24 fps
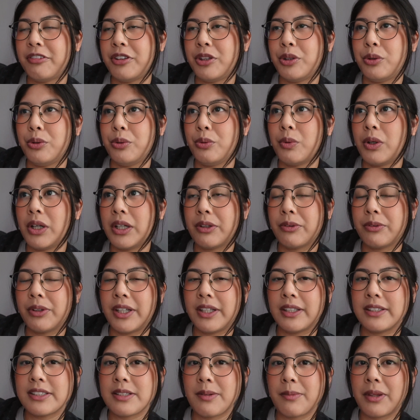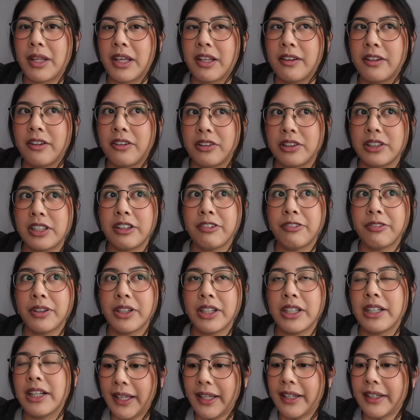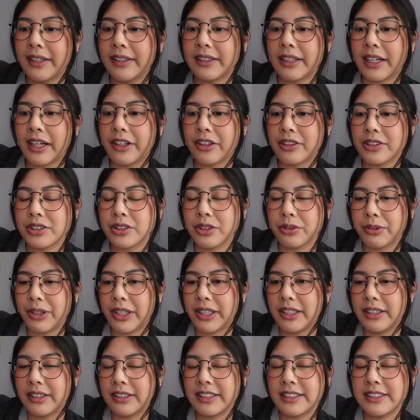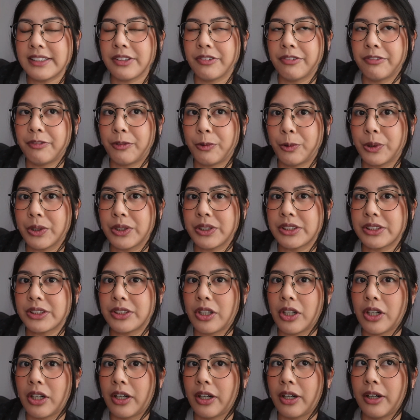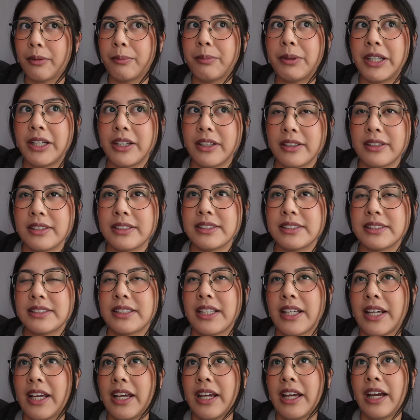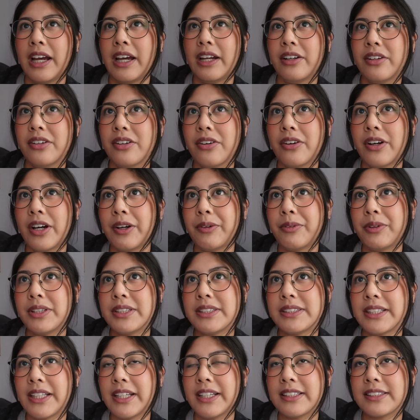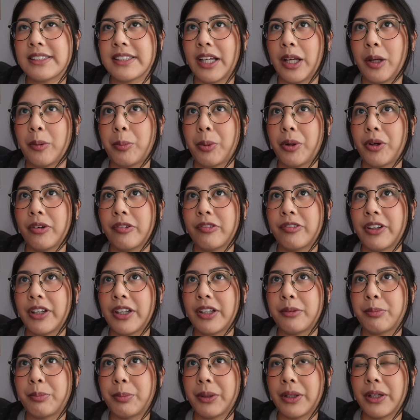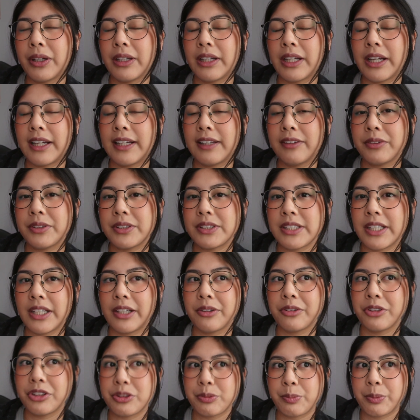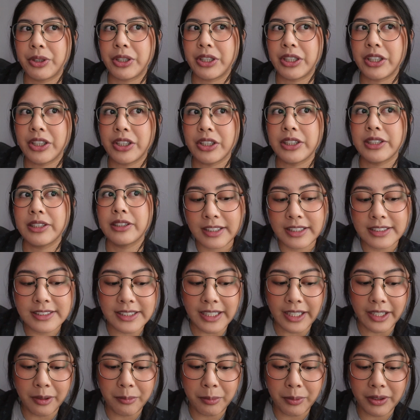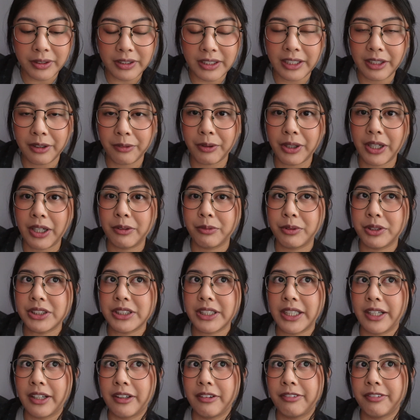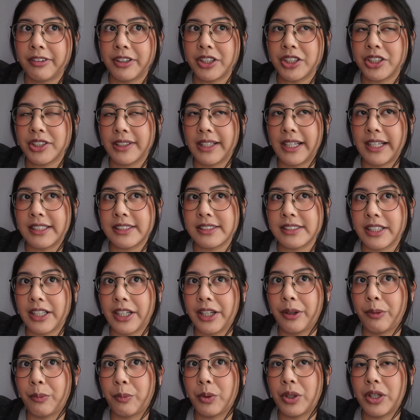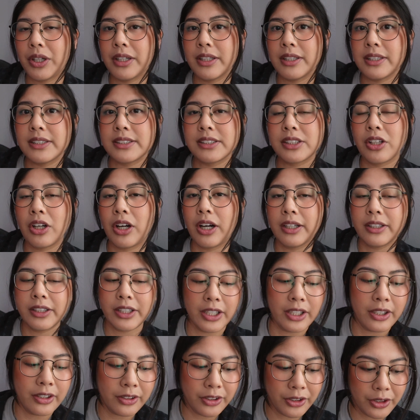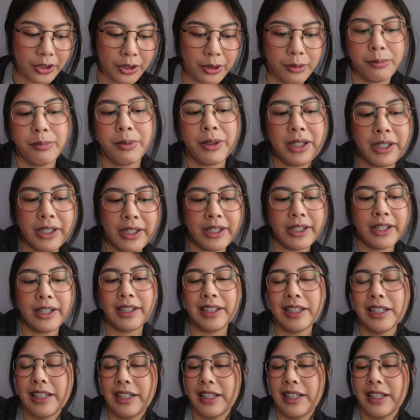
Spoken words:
you want to read something a little different. And I also rated this a 4-star because, I don't know, I wouldn't say it's like perfect, but I would say it was pretty good. The second book that I read, which I finished last night, was God Killer by